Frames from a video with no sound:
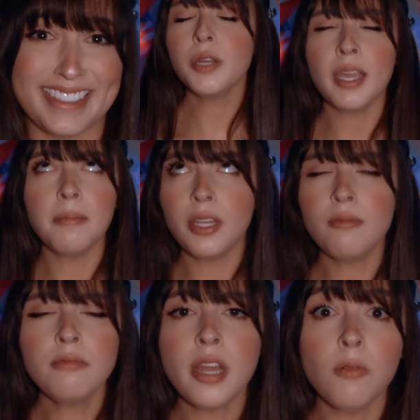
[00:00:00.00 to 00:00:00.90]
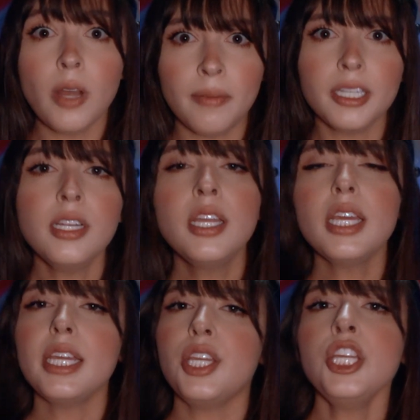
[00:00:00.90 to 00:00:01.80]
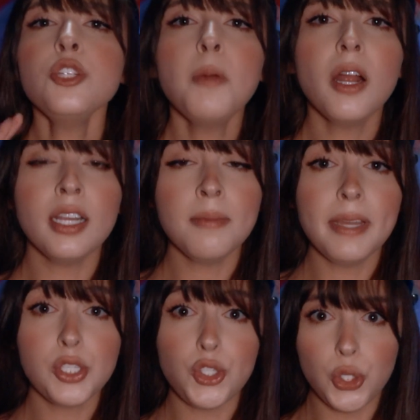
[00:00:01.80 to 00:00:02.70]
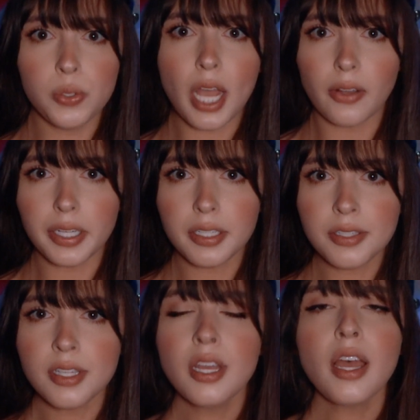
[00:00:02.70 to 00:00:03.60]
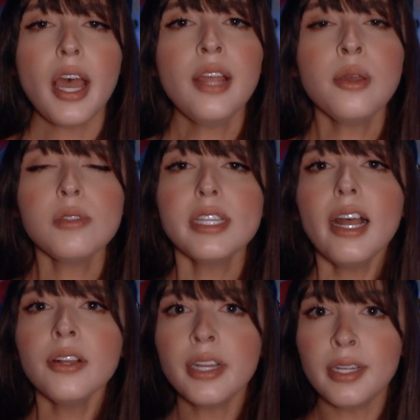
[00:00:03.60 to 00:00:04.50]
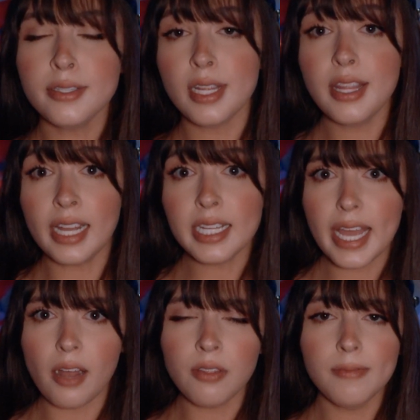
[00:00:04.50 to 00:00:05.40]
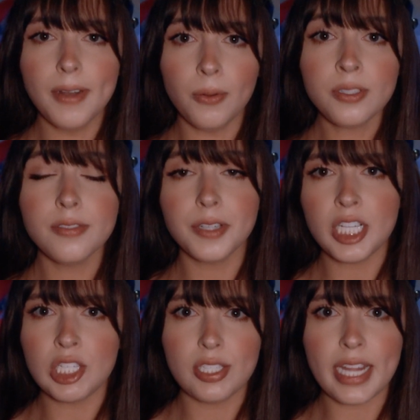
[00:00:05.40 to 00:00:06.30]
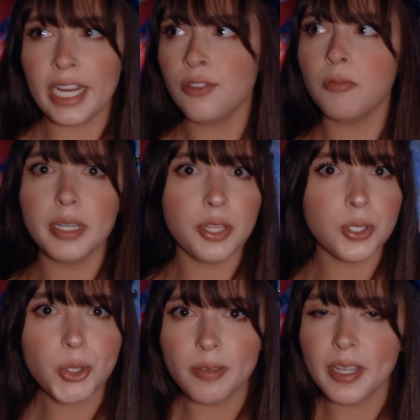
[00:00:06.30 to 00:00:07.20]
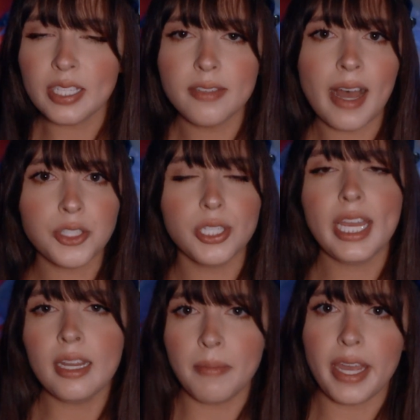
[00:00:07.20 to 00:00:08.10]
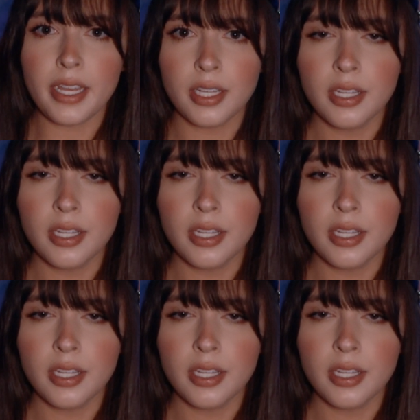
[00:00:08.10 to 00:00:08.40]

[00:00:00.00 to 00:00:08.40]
Okay, but no, whatever. Each party picks 2 tellers, and those tellers then count the votes for each state and read their certificates of ascertainment.